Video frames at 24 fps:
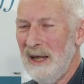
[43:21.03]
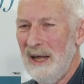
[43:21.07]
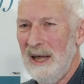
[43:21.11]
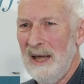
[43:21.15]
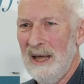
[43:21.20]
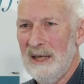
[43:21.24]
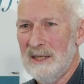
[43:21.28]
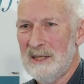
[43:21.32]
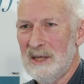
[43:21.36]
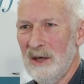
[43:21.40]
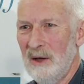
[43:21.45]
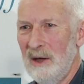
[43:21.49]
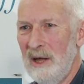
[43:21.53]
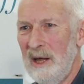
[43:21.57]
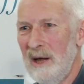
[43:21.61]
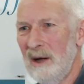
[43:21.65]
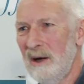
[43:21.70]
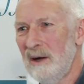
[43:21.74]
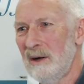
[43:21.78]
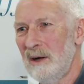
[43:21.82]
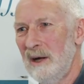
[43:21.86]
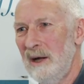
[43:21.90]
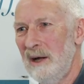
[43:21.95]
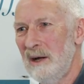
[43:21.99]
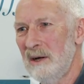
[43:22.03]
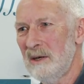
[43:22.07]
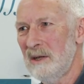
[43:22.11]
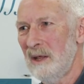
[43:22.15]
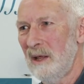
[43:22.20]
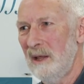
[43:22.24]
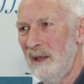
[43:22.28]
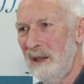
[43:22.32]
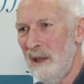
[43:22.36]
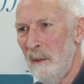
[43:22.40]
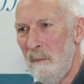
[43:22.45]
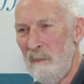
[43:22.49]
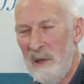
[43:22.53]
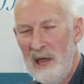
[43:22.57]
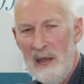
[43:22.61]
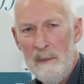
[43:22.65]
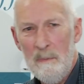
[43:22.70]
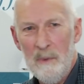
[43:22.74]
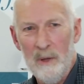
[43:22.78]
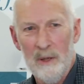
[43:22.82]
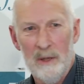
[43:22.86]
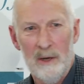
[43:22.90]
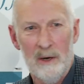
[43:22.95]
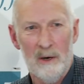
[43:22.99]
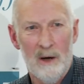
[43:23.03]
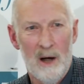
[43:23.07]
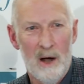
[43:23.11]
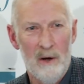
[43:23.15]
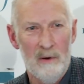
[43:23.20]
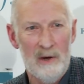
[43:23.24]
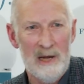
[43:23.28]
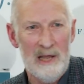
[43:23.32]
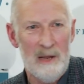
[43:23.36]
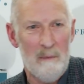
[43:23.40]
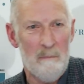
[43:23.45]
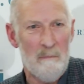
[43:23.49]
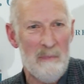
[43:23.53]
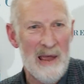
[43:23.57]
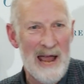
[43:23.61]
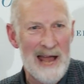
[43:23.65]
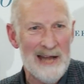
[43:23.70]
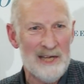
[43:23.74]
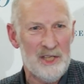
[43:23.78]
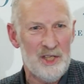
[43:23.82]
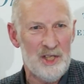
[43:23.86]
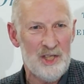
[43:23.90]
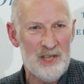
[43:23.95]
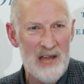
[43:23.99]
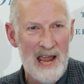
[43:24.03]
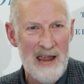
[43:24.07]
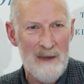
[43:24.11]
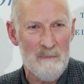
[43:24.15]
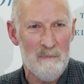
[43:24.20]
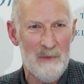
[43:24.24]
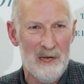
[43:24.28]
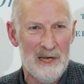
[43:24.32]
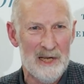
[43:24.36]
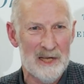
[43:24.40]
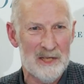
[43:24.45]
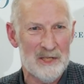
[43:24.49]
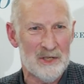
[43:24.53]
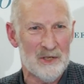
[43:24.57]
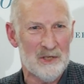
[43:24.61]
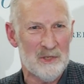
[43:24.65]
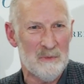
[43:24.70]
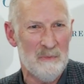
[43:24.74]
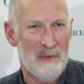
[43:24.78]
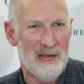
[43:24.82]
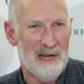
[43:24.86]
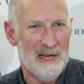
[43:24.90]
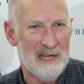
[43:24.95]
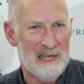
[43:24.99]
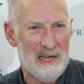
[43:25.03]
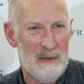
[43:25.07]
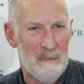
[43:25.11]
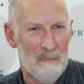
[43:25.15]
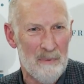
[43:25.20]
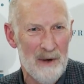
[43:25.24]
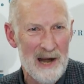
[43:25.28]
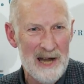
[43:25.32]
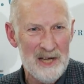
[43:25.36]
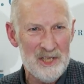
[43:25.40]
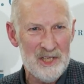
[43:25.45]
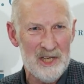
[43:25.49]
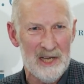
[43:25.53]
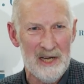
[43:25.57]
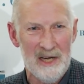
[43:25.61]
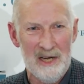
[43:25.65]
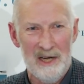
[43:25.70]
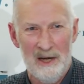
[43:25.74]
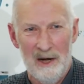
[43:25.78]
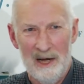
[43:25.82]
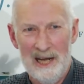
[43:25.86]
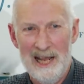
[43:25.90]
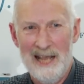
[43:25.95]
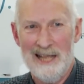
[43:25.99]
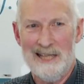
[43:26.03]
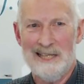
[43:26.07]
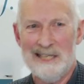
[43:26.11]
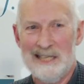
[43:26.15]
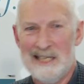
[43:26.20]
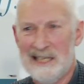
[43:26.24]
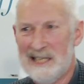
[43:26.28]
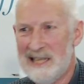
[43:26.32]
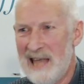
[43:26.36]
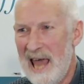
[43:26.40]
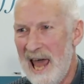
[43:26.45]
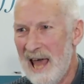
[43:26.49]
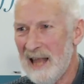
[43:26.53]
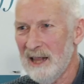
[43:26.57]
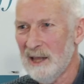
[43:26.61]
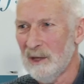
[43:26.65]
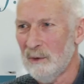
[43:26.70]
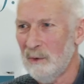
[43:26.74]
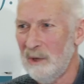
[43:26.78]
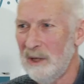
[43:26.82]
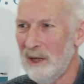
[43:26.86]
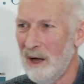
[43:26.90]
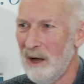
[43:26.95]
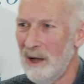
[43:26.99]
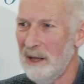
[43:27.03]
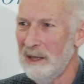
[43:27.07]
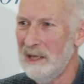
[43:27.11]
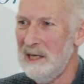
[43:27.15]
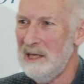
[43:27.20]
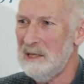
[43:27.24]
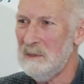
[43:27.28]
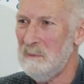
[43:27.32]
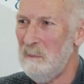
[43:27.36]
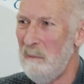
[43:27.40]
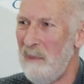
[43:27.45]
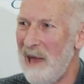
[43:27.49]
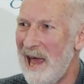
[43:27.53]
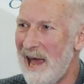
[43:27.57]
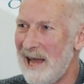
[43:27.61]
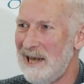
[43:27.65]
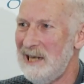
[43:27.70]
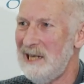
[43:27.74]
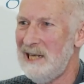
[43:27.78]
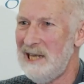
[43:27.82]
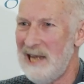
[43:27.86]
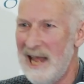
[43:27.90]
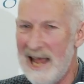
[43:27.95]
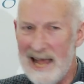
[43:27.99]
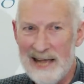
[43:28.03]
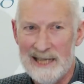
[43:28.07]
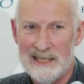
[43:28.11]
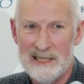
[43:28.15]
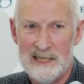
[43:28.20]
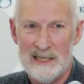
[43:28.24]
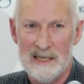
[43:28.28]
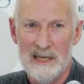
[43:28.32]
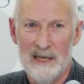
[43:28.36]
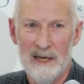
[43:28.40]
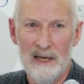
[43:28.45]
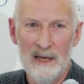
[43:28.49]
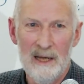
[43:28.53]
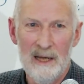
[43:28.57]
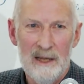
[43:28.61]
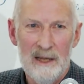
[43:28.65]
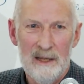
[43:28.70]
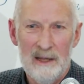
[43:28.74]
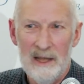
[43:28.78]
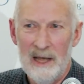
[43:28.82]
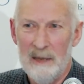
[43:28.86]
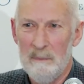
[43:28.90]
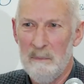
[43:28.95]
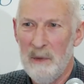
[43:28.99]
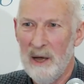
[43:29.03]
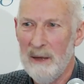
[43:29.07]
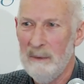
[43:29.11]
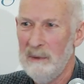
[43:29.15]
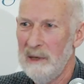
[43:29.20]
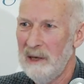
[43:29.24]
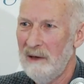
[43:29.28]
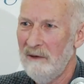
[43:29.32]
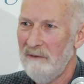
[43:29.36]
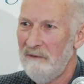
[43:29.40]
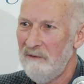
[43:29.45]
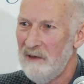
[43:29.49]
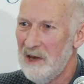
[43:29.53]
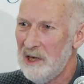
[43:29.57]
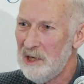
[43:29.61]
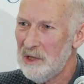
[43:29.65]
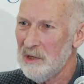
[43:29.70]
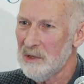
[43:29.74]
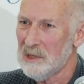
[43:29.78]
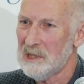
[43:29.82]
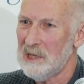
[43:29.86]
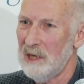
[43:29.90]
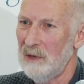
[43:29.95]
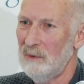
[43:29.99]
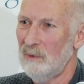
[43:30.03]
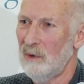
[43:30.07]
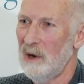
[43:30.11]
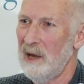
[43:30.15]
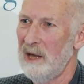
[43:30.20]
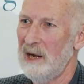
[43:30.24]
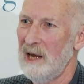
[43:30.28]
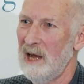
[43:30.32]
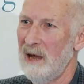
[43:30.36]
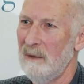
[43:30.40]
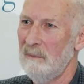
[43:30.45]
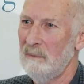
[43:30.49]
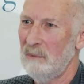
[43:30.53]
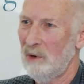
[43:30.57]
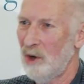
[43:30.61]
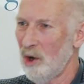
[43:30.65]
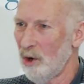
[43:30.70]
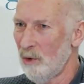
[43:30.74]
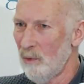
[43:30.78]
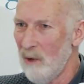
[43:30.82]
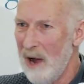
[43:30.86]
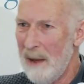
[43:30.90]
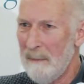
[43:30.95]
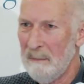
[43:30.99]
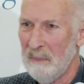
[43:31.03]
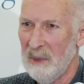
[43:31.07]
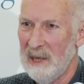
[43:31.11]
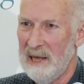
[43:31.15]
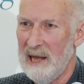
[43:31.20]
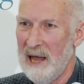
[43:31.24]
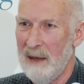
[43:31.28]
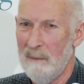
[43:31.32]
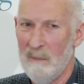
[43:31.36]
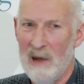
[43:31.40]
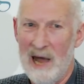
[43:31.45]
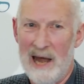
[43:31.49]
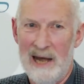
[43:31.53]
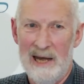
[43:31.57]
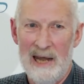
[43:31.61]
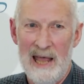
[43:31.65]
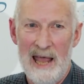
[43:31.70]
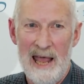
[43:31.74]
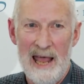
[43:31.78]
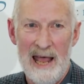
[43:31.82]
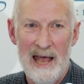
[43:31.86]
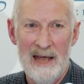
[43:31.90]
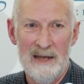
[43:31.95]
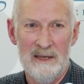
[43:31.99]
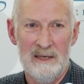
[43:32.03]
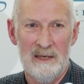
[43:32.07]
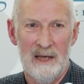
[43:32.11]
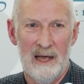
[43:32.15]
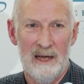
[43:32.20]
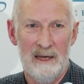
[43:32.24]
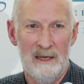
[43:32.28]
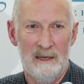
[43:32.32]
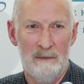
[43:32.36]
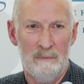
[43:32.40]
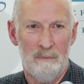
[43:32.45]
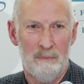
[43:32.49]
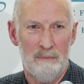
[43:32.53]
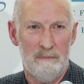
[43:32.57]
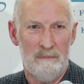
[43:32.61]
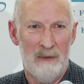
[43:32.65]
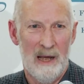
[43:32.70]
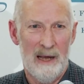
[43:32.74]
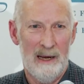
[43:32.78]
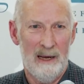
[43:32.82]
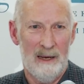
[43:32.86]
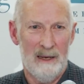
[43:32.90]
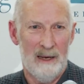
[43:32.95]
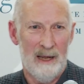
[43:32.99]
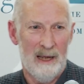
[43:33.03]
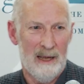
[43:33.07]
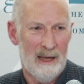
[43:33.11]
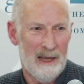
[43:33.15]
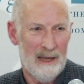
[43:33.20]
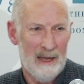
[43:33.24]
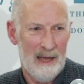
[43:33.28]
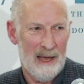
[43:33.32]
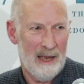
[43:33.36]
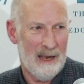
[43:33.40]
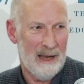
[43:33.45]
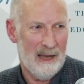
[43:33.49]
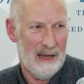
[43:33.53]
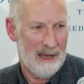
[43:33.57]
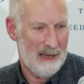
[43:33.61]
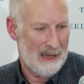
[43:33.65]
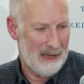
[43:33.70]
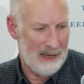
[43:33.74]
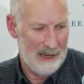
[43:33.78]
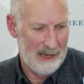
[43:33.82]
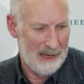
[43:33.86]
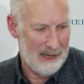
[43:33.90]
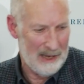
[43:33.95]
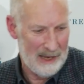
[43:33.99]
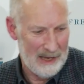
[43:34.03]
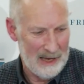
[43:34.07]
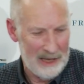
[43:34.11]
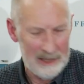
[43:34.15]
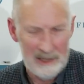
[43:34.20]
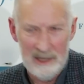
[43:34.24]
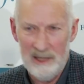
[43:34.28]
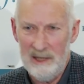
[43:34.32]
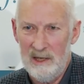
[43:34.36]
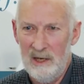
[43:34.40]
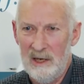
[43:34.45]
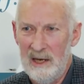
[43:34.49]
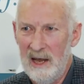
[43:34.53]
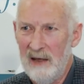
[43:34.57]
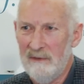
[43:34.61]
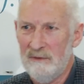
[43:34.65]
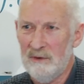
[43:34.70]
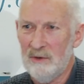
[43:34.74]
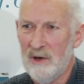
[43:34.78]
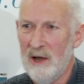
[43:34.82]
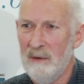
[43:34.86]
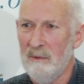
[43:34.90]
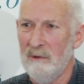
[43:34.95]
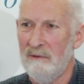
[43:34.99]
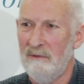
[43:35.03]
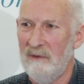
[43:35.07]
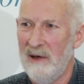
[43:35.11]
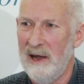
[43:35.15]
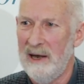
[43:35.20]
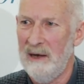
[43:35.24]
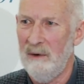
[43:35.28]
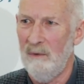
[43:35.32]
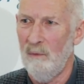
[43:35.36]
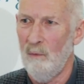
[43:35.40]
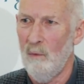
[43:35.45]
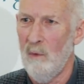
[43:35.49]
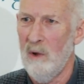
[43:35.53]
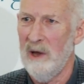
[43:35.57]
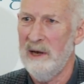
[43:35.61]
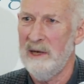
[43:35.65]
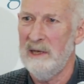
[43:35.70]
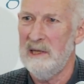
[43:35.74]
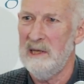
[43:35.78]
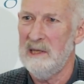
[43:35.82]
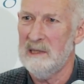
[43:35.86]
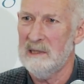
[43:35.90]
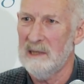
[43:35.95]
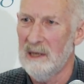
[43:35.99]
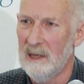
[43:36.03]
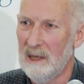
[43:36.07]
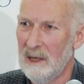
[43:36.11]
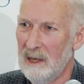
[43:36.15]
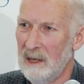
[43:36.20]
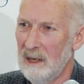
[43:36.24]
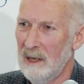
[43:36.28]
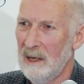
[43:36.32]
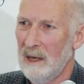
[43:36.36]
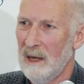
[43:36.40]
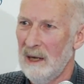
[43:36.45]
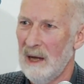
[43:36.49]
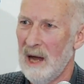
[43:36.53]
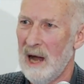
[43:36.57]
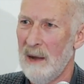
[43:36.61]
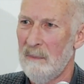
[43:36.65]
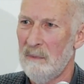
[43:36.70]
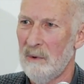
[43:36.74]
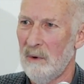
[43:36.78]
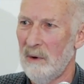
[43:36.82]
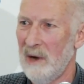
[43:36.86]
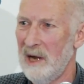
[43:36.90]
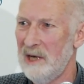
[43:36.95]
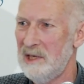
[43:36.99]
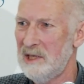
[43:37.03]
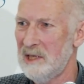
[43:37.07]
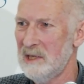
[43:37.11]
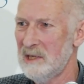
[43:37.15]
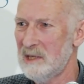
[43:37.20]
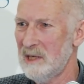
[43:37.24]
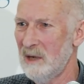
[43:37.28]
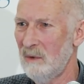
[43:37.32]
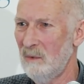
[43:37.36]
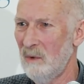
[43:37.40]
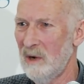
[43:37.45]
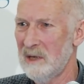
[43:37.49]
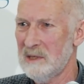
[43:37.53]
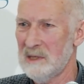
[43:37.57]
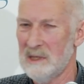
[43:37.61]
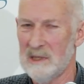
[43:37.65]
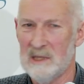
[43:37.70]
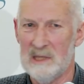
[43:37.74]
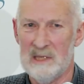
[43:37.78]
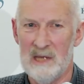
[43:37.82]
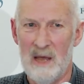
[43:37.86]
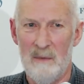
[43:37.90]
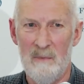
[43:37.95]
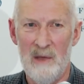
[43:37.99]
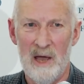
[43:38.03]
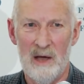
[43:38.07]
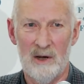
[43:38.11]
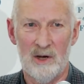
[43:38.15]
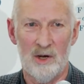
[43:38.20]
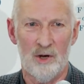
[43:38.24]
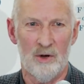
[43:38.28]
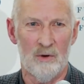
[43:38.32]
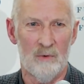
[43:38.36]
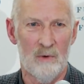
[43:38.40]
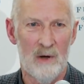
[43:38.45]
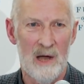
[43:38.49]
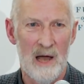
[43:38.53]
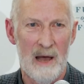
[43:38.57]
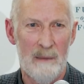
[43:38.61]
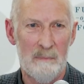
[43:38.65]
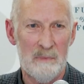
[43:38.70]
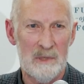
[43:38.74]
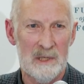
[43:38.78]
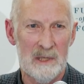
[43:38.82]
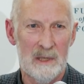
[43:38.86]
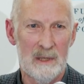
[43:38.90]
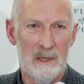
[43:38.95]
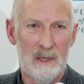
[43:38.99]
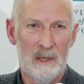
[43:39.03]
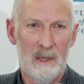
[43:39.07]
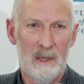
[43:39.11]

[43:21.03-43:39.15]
And so here, here the people, they're already in bad shape because there's been a depression and they're getting saddled with all these bad debts that public officials had run up, corruptly, I might add. I, I, I think you'd have trouble finding one of these operations that wasn't somehow corrupt.